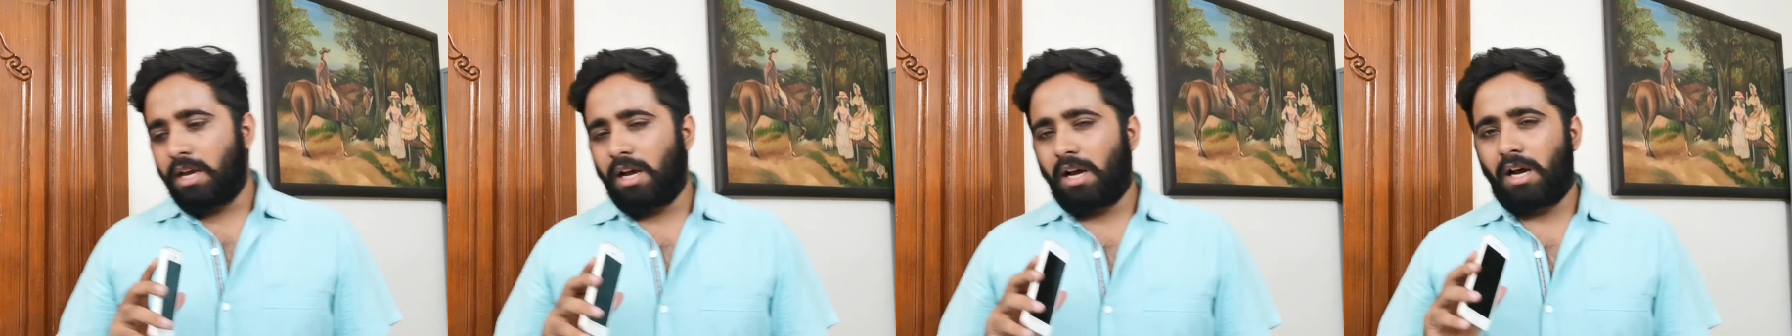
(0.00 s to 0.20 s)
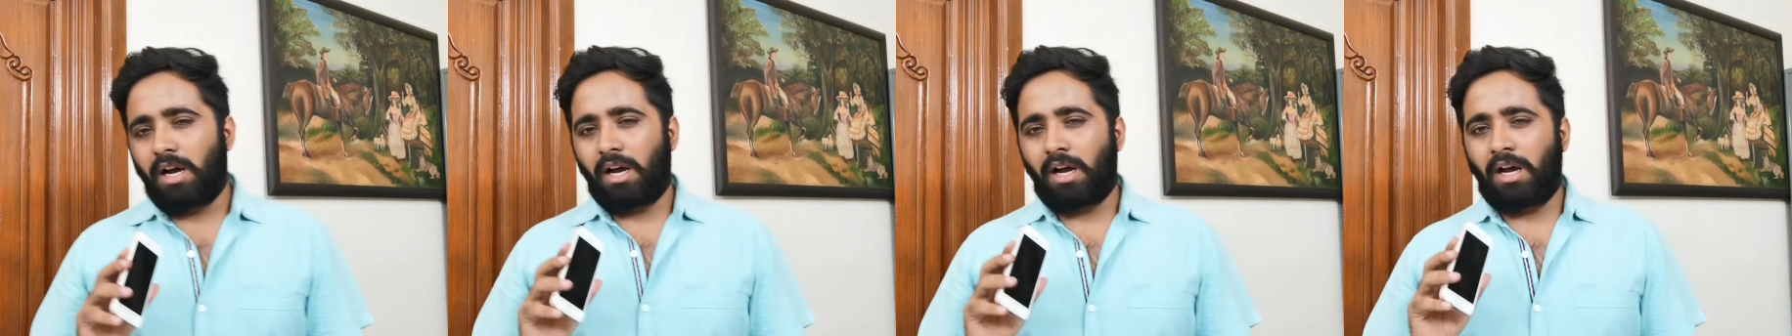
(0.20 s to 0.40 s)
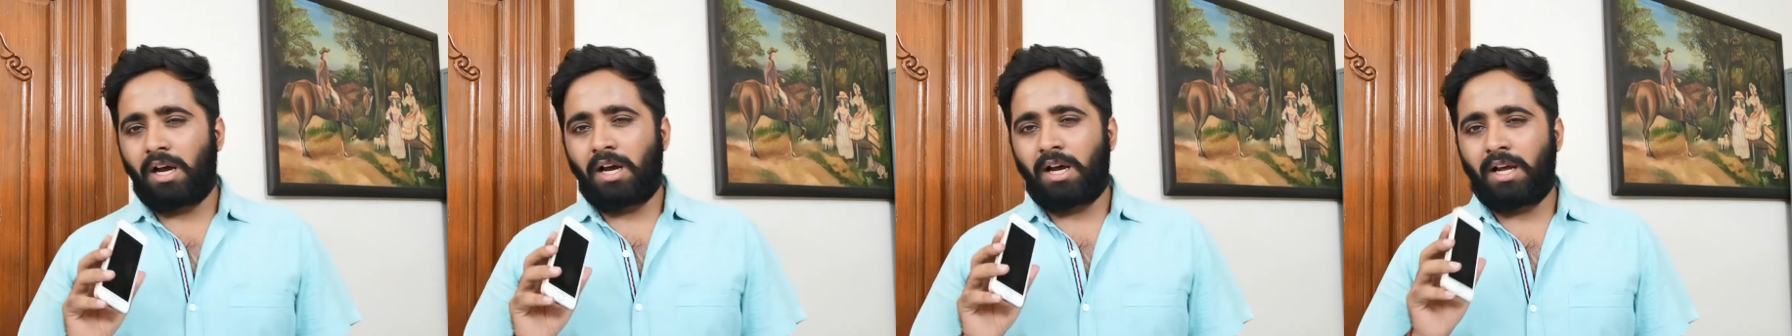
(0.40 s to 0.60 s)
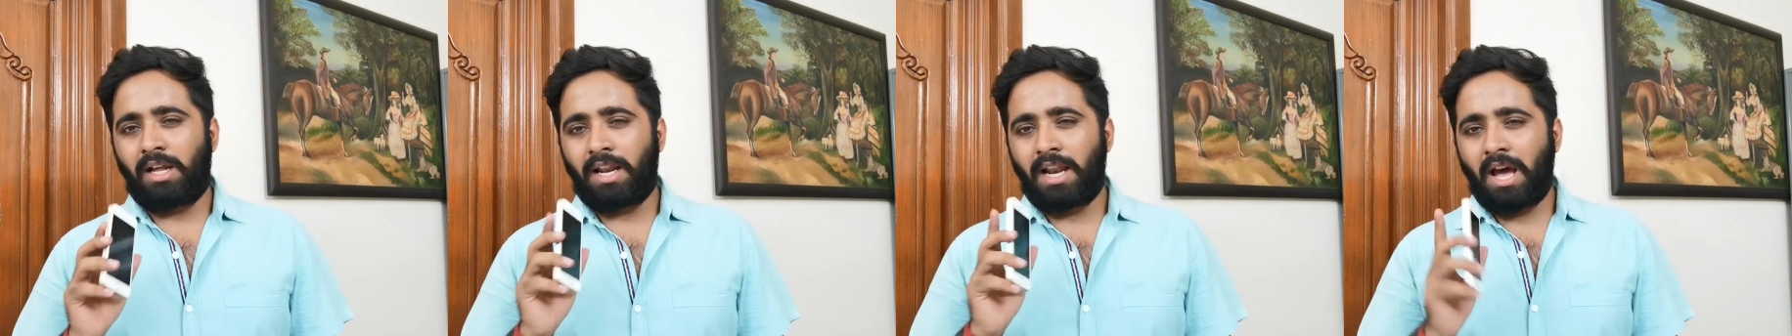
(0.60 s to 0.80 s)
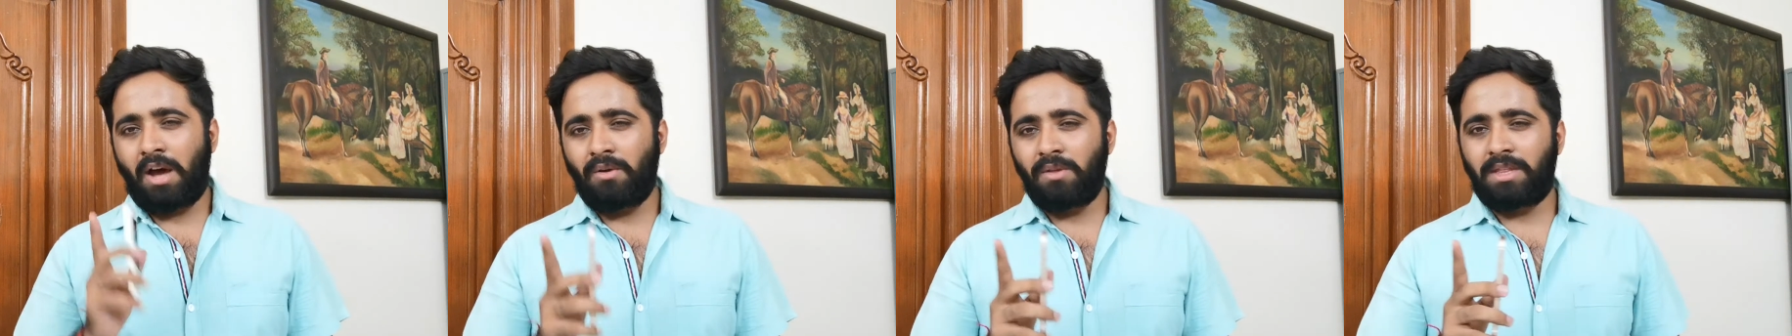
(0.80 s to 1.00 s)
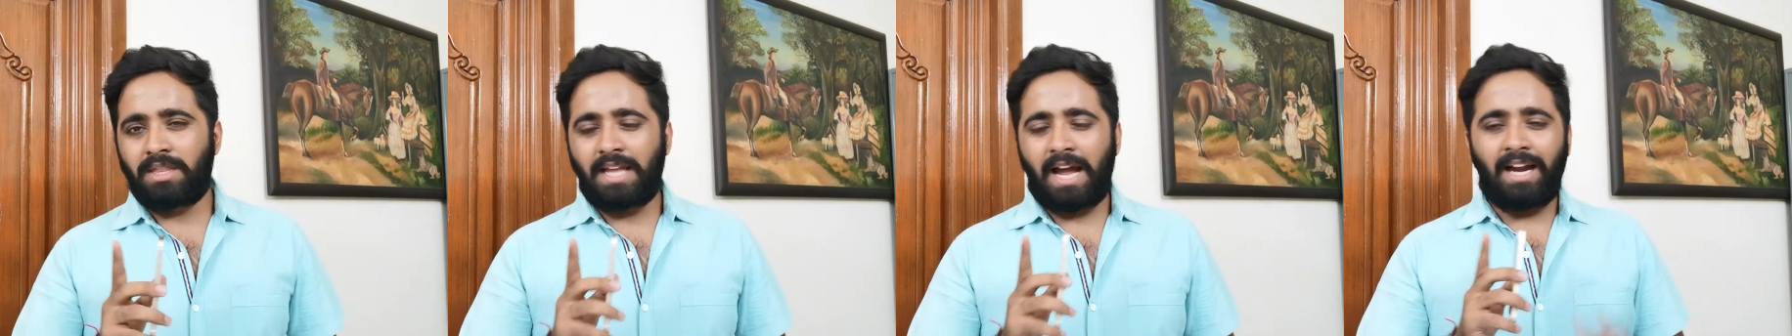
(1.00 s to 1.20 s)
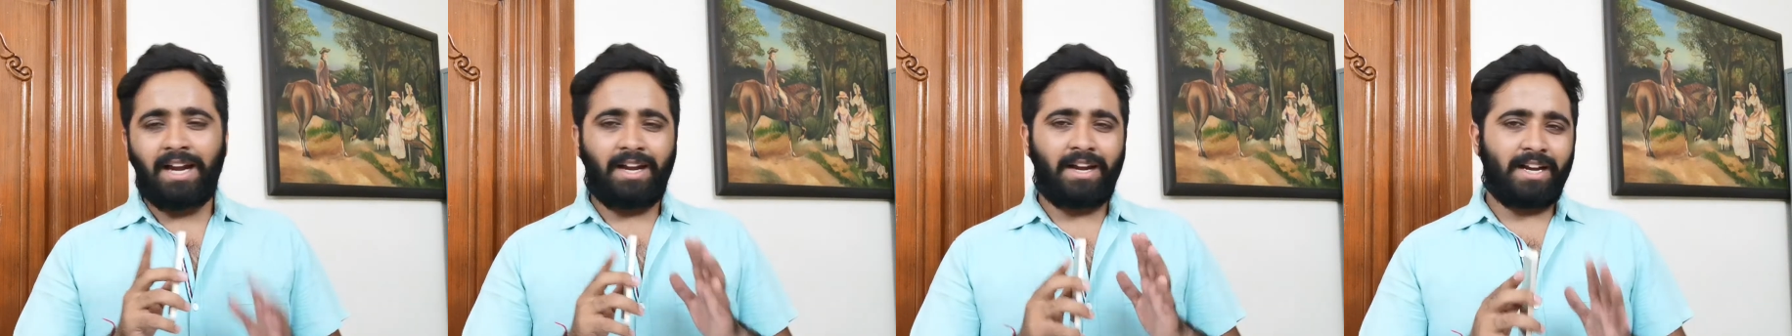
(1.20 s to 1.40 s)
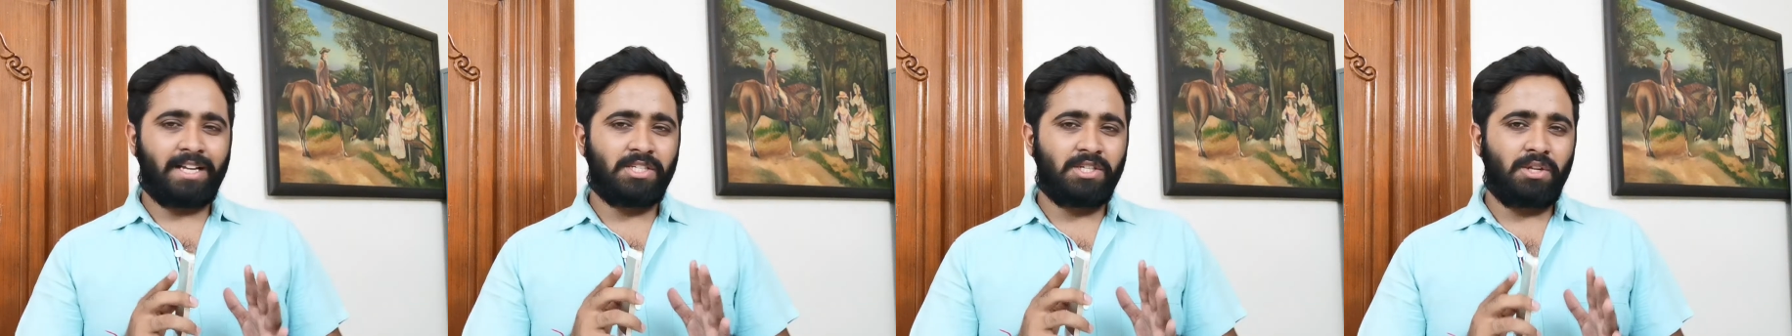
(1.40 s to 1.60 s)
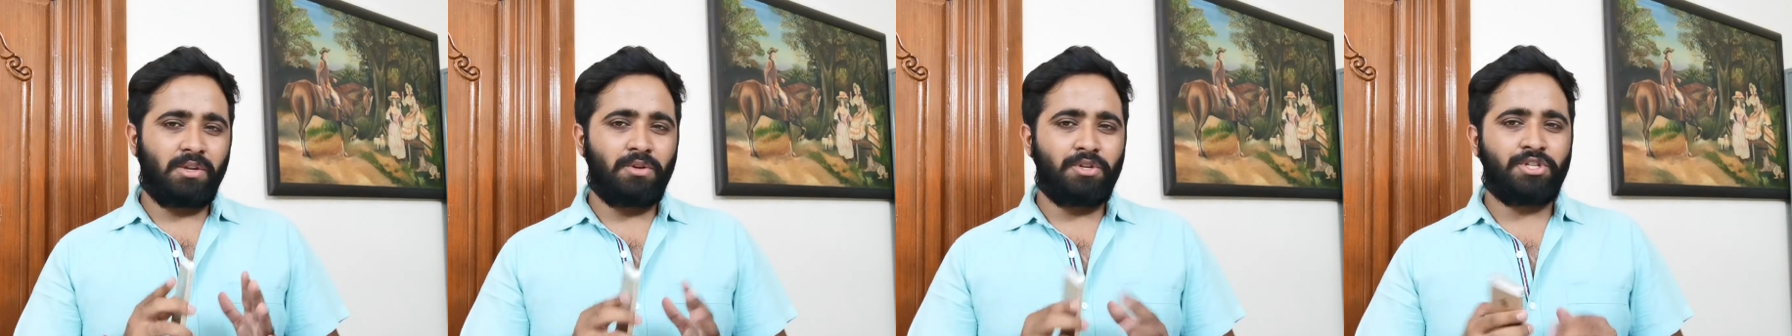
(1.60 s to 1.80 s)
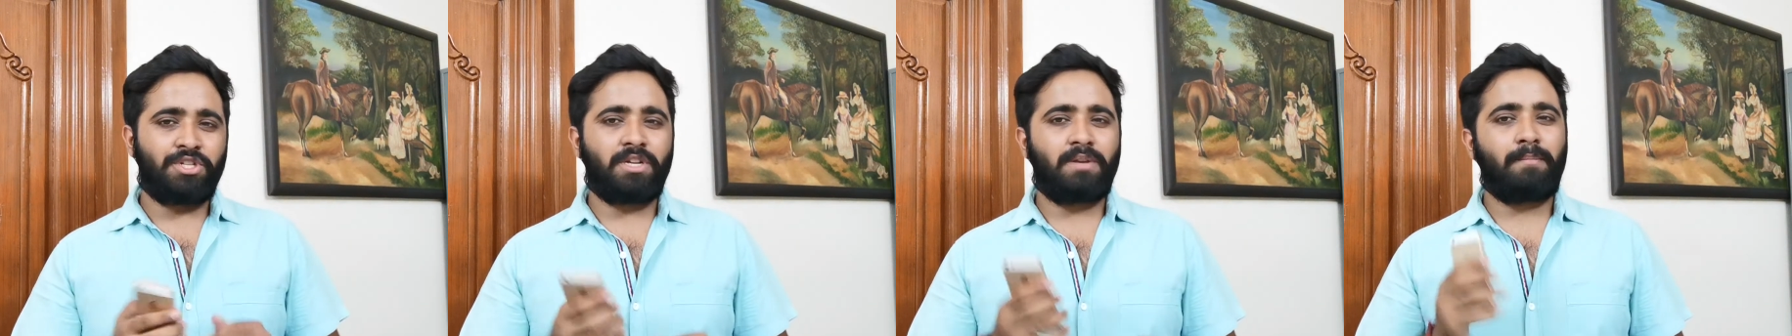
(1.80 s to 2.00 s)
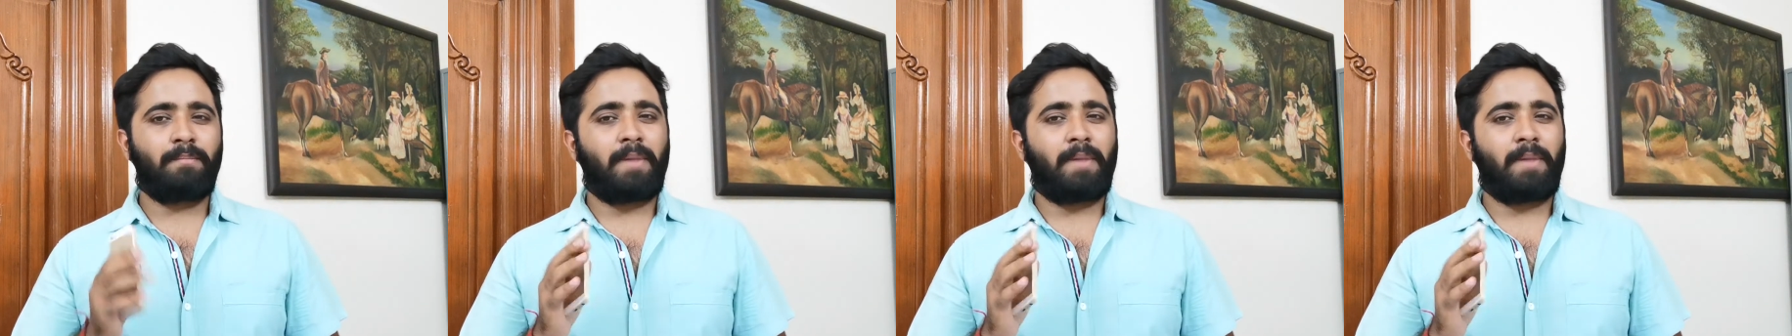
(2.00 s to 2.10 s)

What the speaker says: Now that resolution